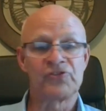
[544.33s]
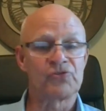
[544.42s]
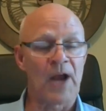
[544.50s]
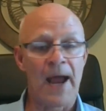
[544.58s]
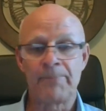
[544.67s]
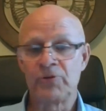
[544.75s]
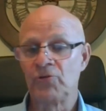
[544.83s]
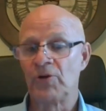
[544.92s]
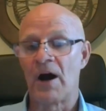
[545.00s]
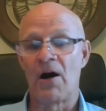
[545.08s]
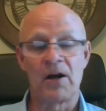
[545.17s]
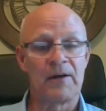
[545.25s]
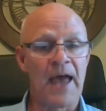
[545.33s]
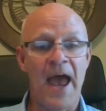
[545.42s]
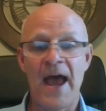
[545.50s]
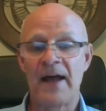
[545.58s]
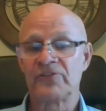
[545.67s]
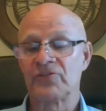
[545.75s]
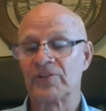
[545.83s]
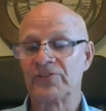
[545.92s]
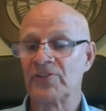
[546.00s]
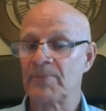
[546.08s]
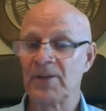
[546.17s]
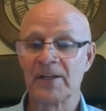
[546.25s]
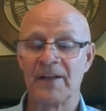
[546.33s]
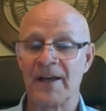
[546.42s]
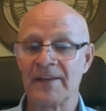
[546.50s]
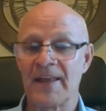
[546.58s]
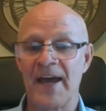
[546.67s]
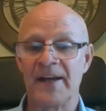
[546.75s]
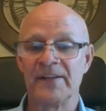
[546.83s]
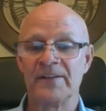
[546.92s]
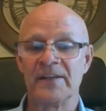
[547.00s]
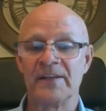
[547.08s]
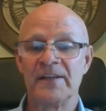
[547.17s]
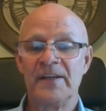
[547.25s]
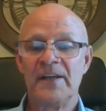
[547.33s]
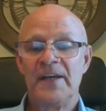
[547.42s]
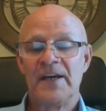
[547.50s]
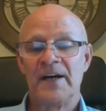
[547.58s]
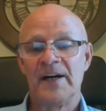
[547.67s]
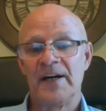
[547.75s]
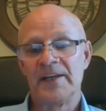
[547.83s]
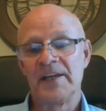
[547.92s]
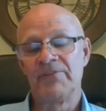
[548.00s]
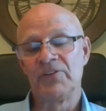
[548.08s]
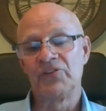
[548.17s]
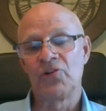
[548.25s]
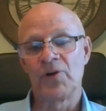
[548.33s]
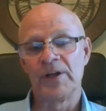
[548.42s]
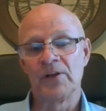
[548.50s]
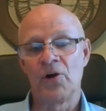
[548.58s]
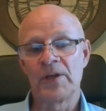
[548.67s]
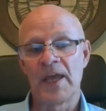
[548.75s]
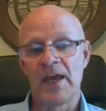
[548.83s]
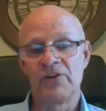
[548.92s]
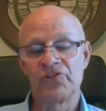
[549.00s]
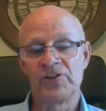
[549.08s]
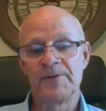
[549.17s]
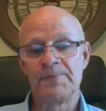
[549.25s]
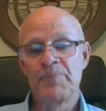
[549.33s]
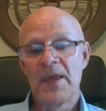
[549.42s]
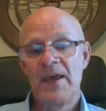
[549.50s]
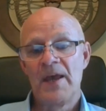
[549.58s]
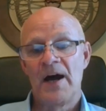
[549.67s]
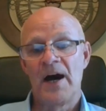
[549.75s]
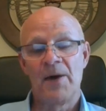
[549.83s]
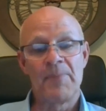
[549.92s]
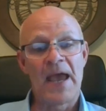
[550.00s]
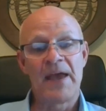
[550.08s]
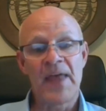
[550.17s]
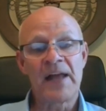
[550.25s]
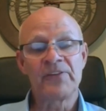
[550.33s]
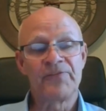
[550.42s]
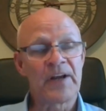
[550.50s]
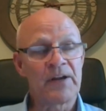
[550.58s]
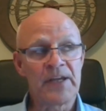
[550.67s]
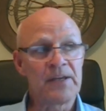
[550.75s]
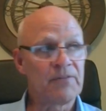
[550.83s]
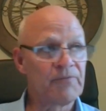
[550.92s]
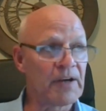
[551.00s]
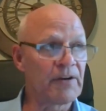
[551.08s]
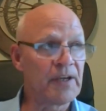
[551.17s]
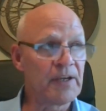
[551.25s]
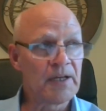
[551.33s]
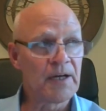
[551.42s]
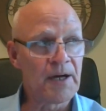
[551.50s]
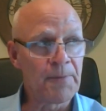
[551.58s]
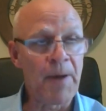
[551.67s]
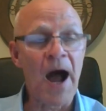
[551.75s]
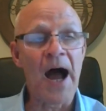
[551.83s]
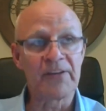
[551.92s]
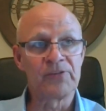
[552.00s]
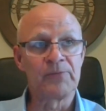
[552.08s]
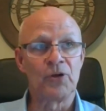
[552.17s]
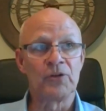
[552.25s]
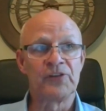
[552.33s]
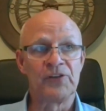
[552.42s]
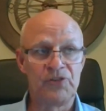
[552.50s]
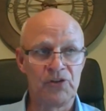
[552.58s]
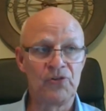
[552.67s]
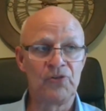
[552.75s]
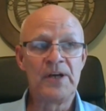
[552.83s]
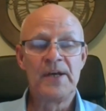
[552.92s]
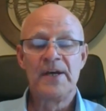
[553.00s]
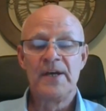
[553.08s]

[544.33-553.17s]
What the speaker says: strapped to a hard hat or something like that in the inventory location. And that's very, very possible to do.